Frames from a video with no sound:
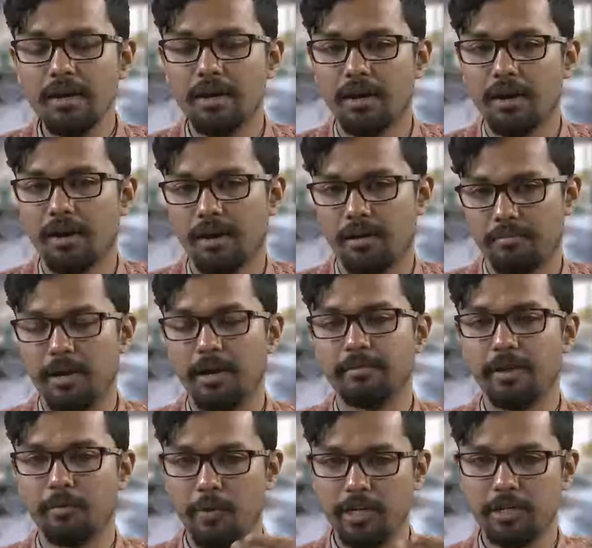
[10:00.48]
uh, uh,
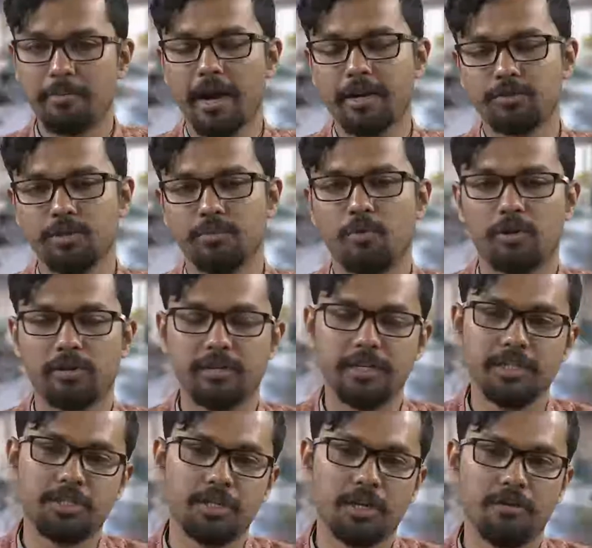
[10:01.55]
they went back to the
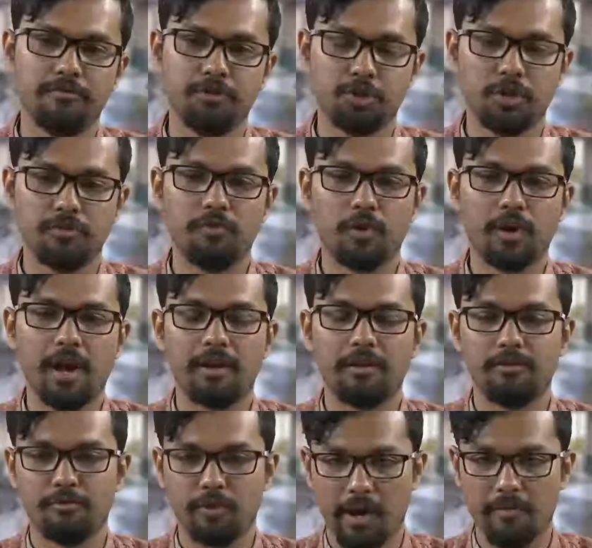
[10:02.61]
modernist uh, visual voca
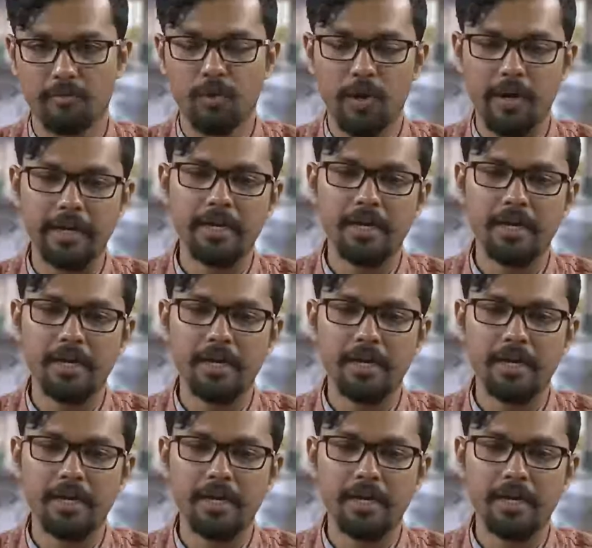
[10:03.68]
uh, vocabulary.